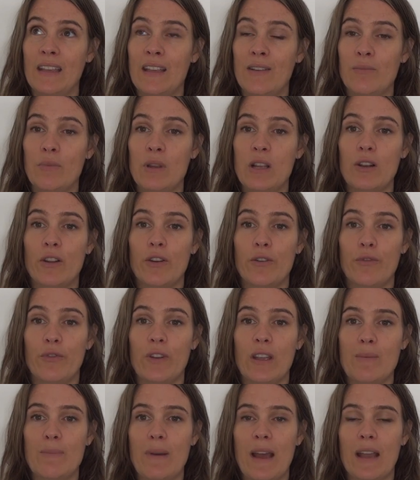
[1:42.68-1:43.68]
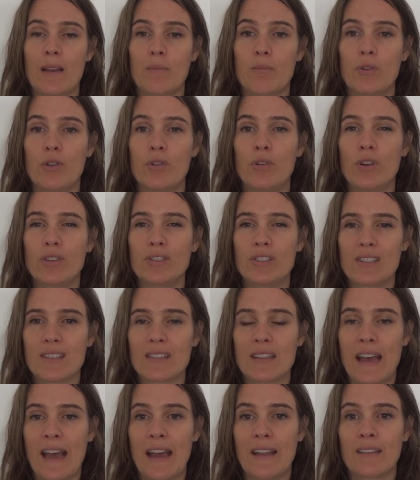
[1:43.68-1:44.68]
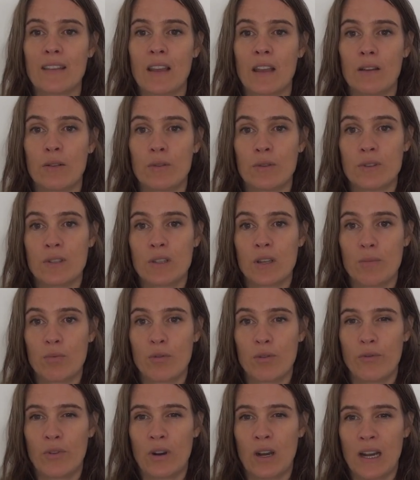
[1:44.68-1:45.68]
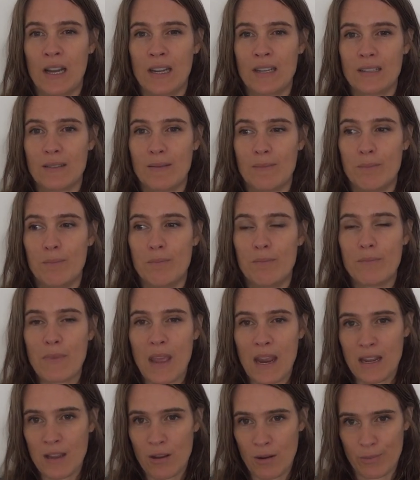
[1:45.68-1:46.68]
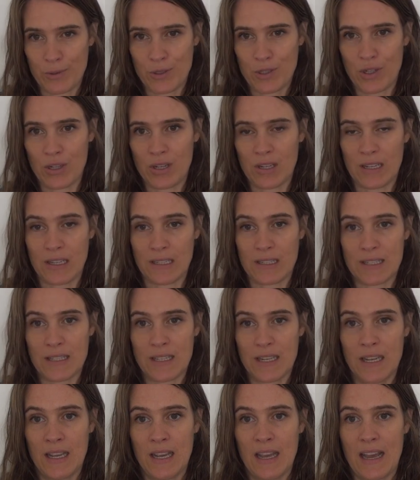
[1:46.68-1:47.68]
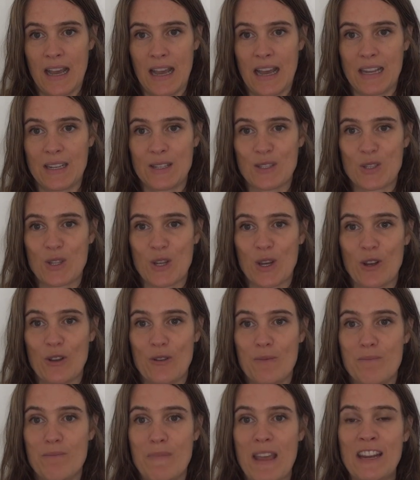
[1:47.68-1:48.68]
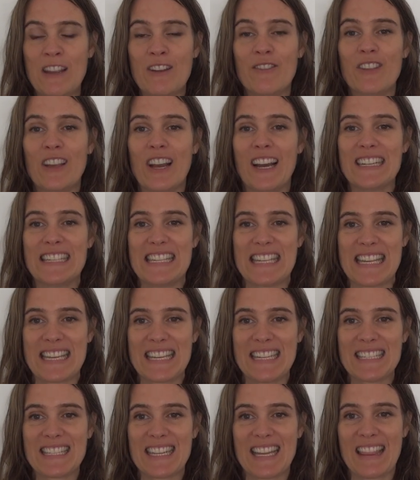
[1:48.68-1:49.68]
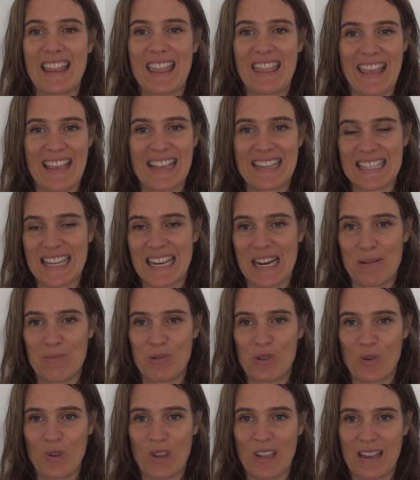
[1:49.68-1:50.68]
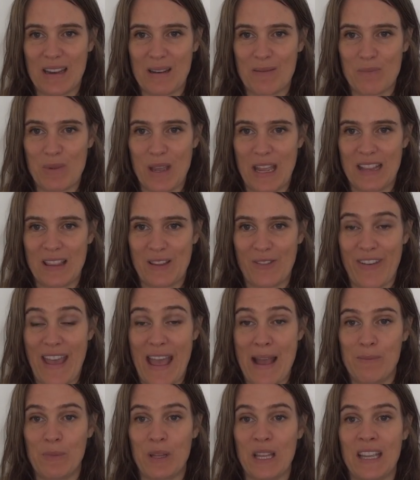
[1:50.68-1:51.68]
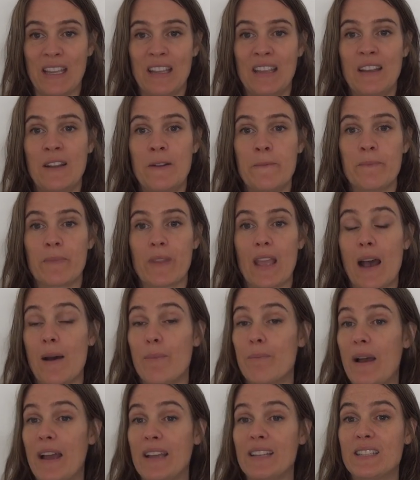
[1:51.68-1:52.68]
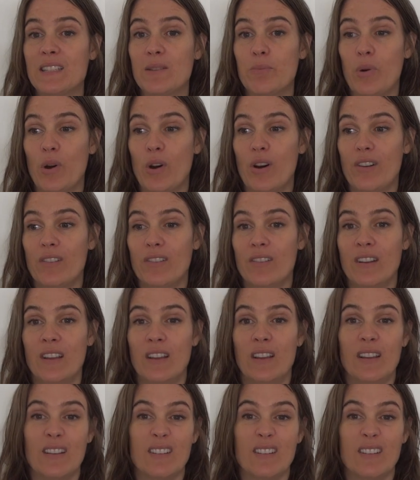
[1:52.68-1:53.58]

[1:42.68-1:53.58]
give me a lot of feedback, but not just that, they also provide many opportunities. And so many of the ideas and things that I'm doing in the family are based upon